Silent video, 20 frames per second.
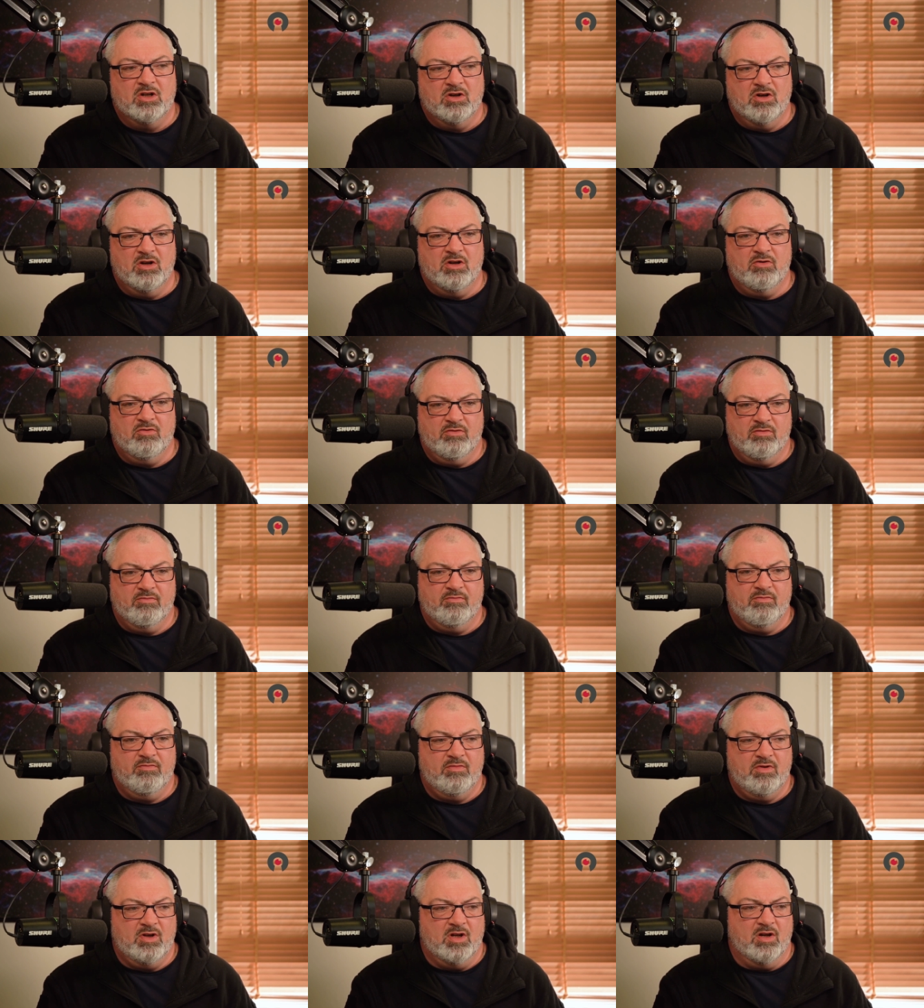uh,
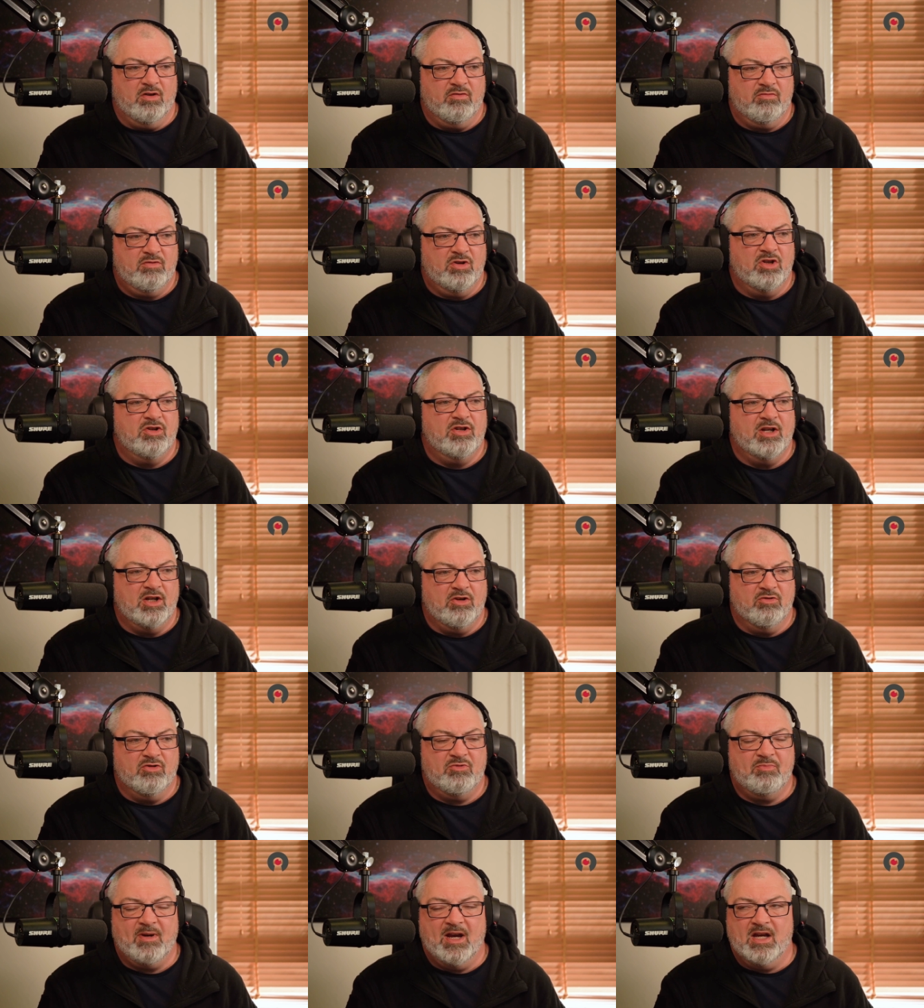you know,
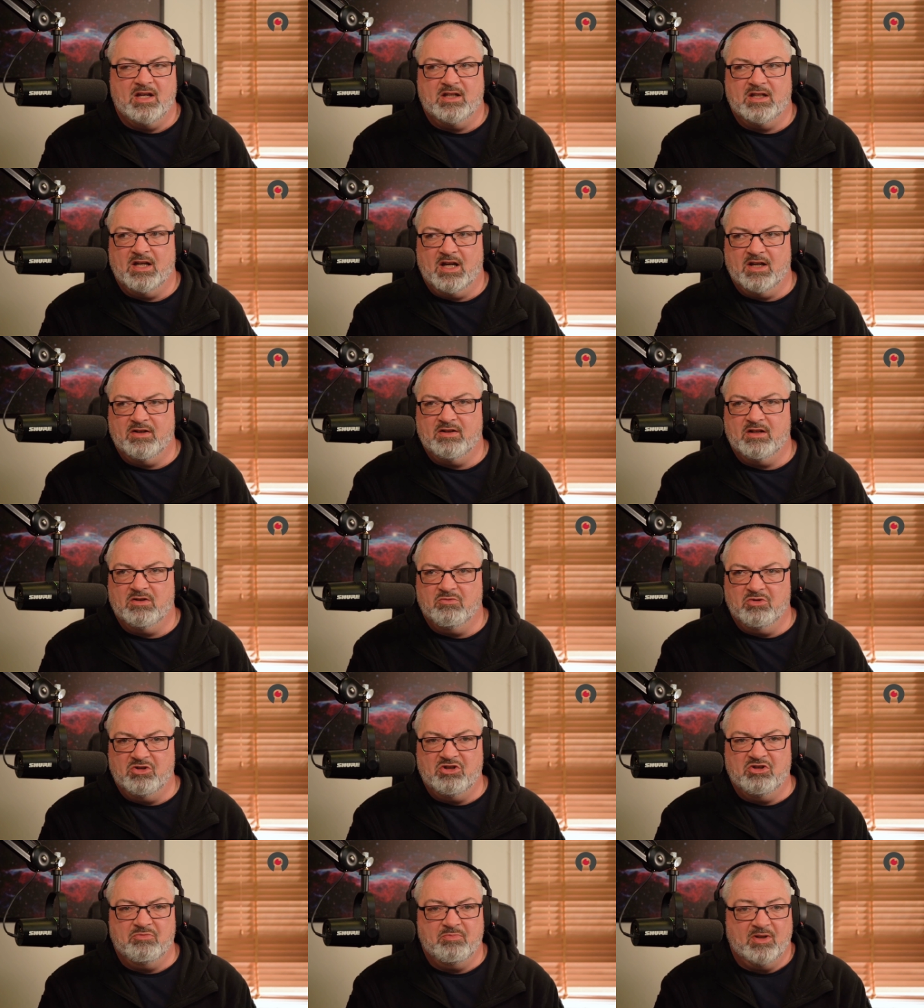continuous pen testing,
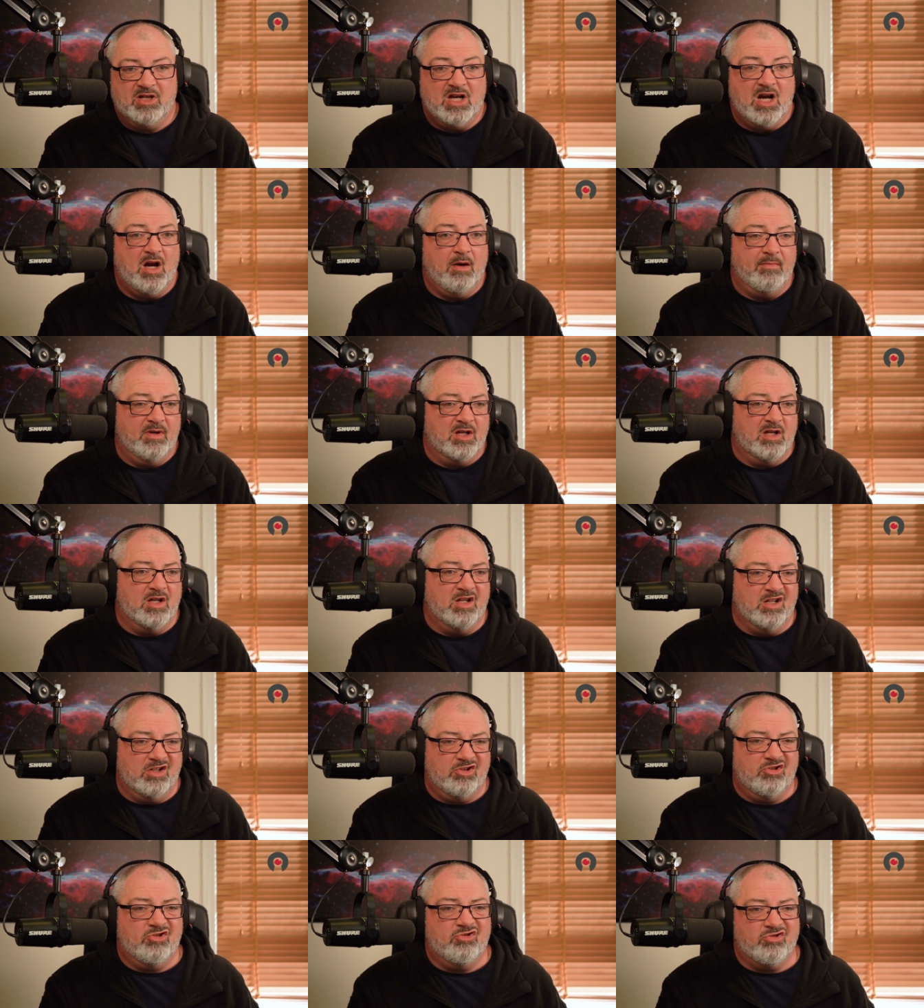which is becoming an
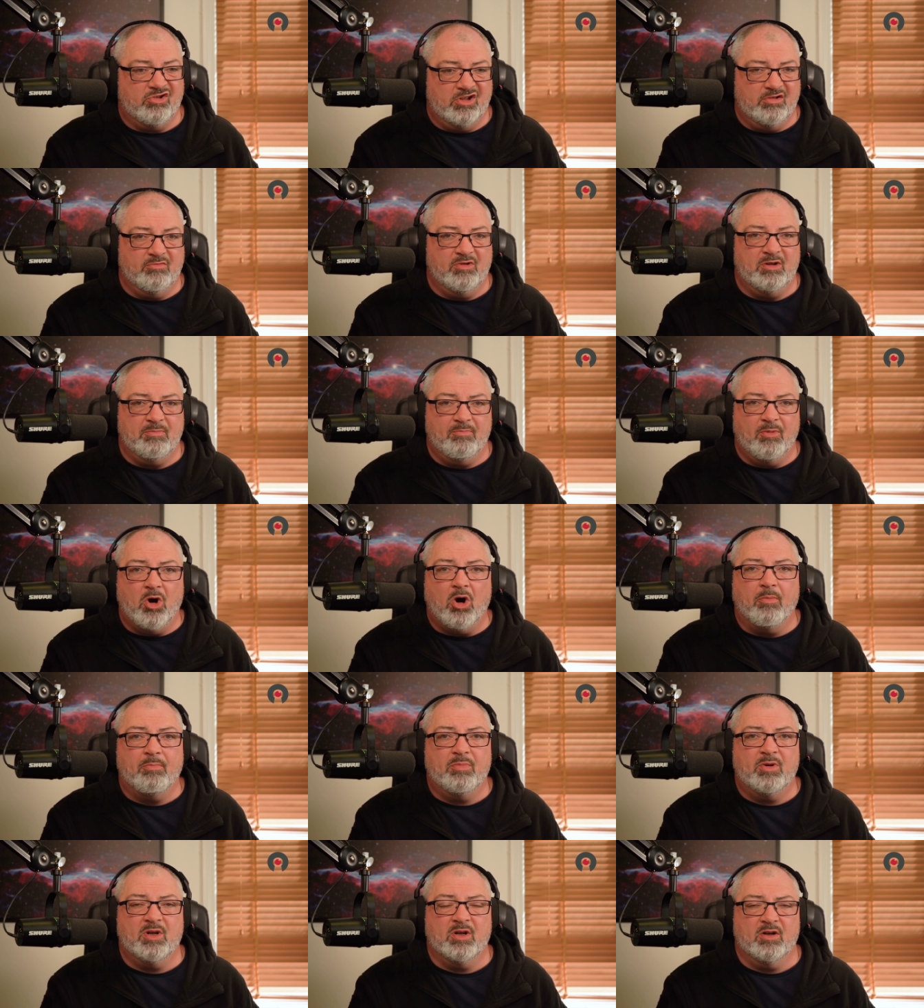extremely
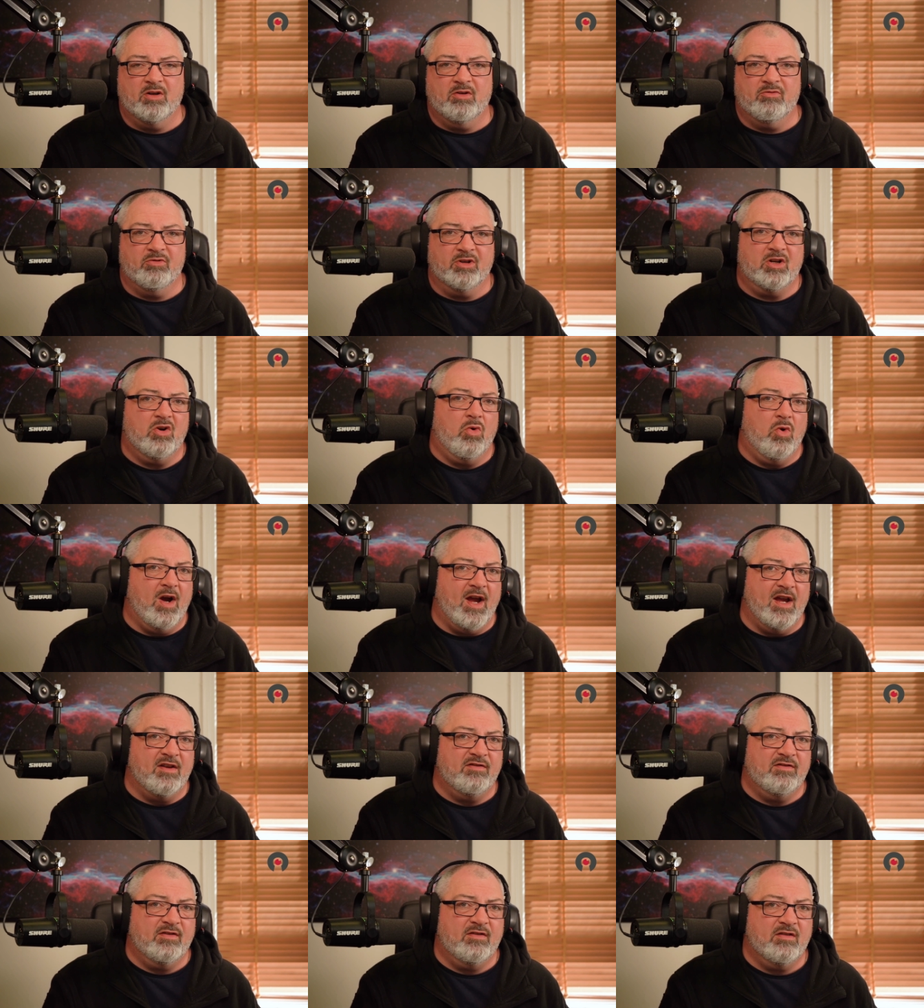popular
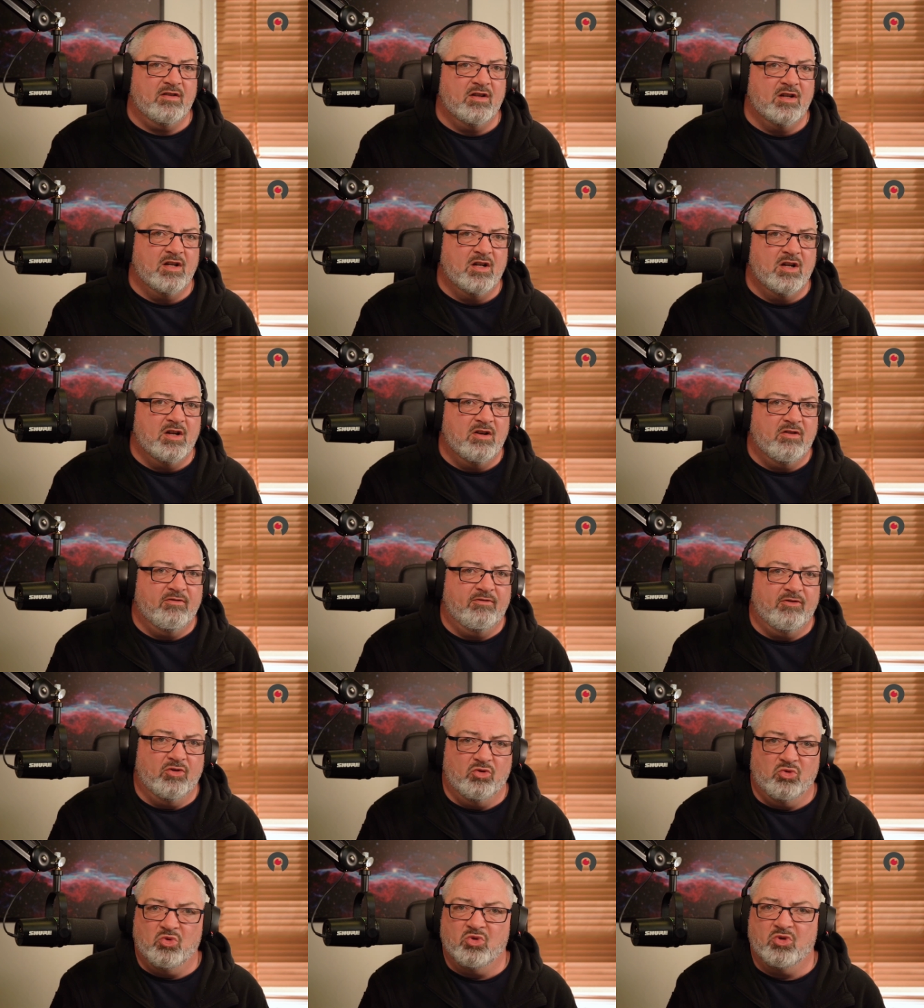request for